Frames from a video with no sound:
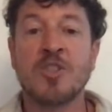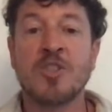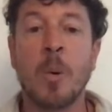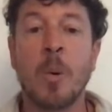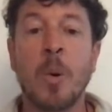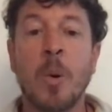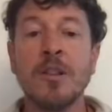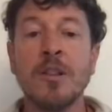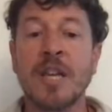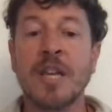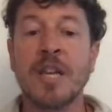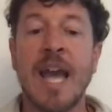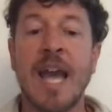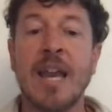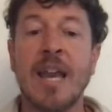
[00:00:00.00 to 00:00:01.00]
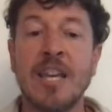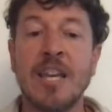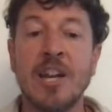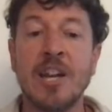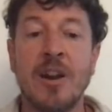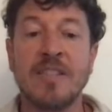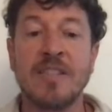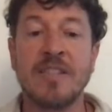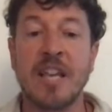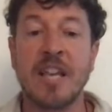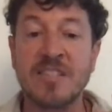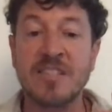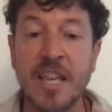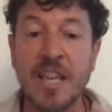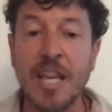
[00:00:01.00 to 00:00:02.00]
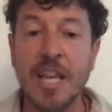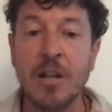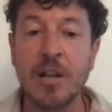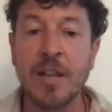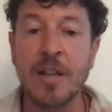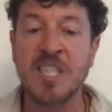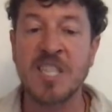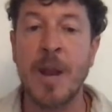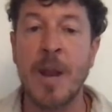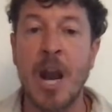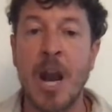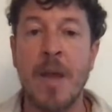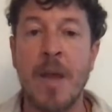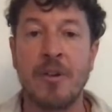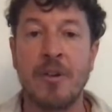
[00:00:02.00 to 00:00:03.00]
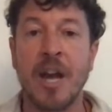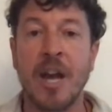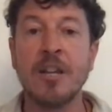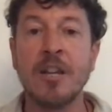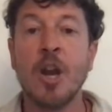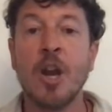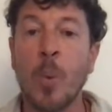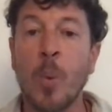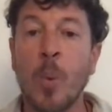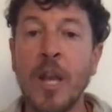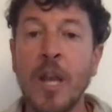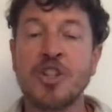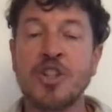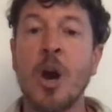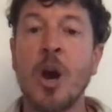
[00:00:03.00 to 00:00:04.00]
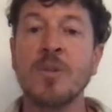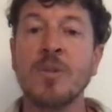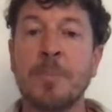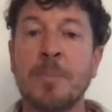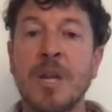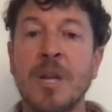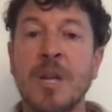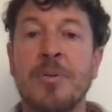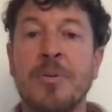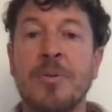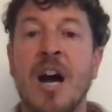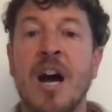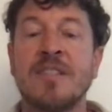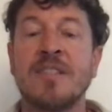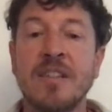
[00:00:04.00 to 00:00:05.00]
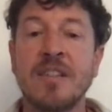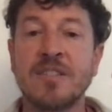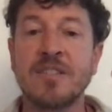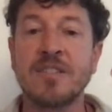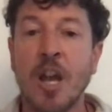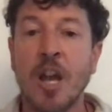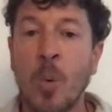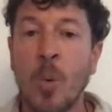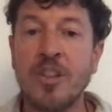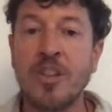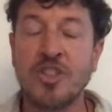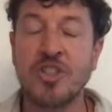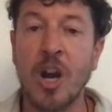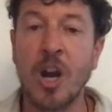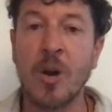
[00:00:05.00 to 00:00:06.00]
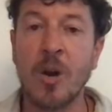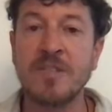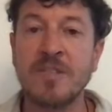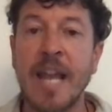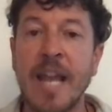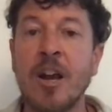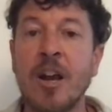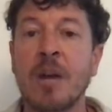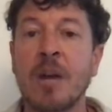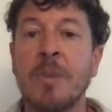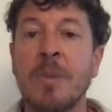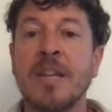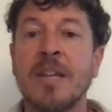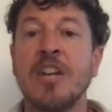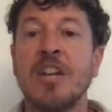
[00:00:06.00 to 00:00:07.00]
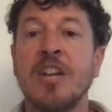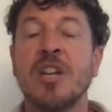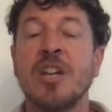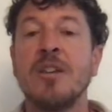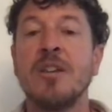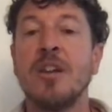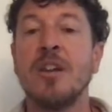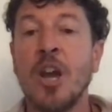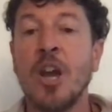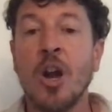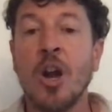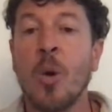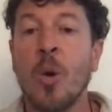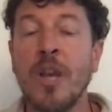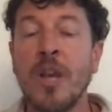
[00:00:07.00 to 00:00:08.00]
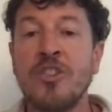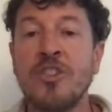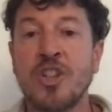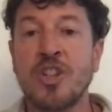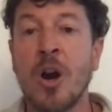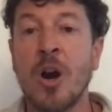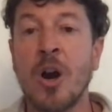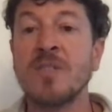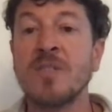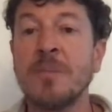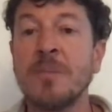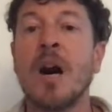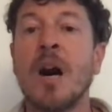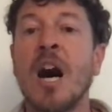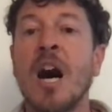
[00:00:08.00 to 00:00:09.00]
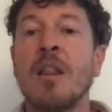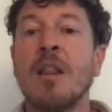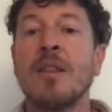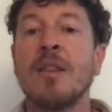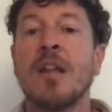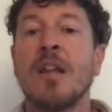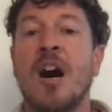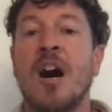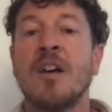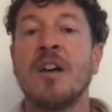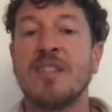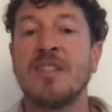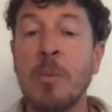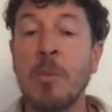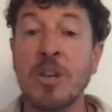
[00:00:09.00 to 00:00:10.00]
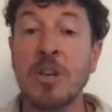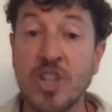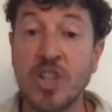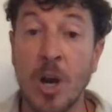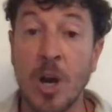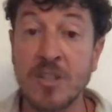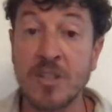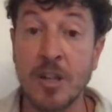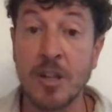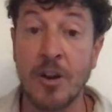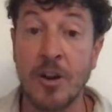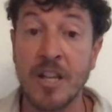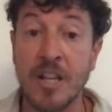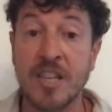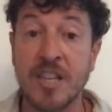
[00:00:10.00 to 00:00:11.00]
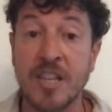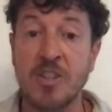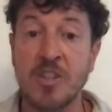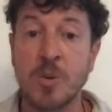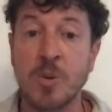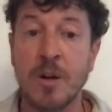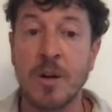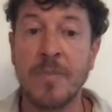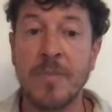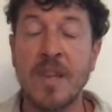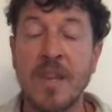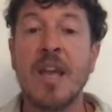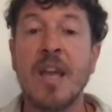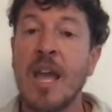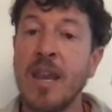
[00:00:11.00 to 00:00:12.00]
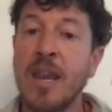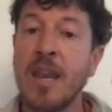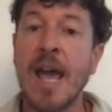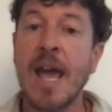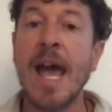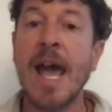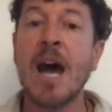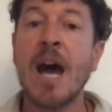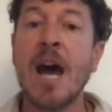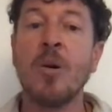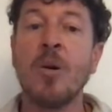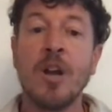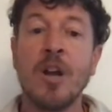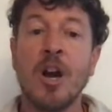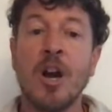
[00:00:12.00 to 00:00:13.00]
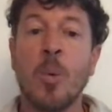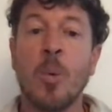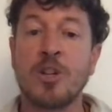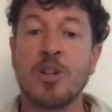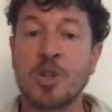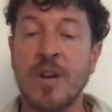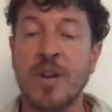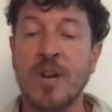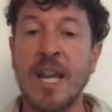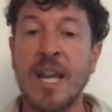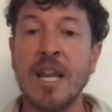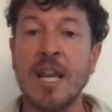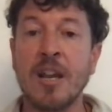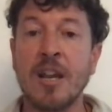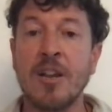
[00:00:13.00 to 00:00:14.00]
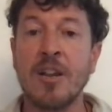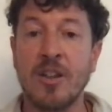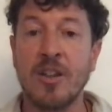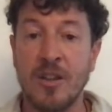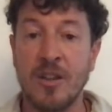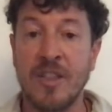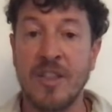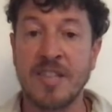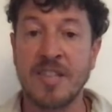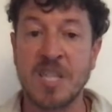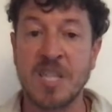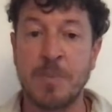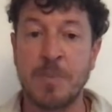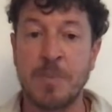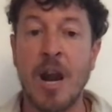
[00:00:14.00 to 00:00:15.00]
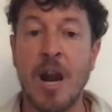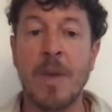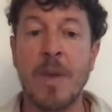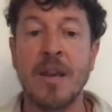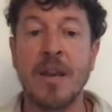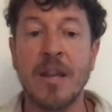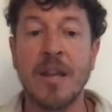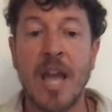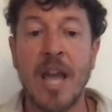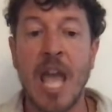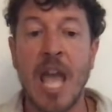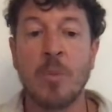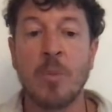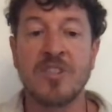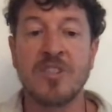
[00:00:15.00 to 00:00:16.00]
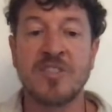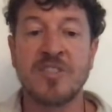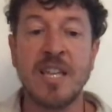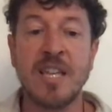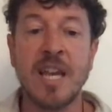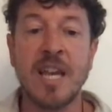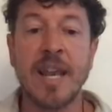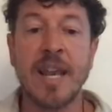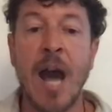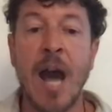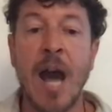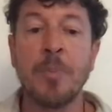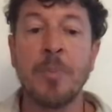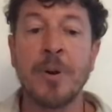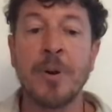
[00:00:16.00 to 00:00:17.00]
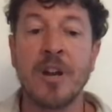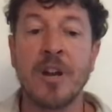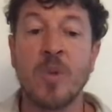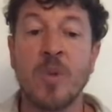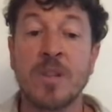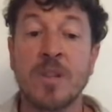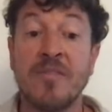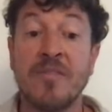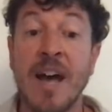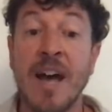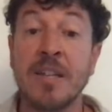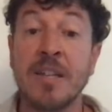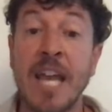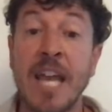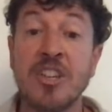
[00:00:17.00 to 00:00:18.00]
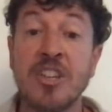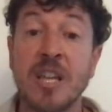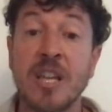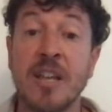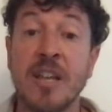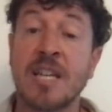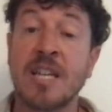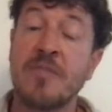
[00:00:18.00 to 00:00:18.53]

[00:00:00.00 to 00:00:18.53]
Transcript: So what we're looking at here is a single experiment, right? We chose a pre-process, we chose data augmentation, we chose a model and loss, and we chose a learning schedule. And now we're training this experiment and we're seeing an output of what the validation is.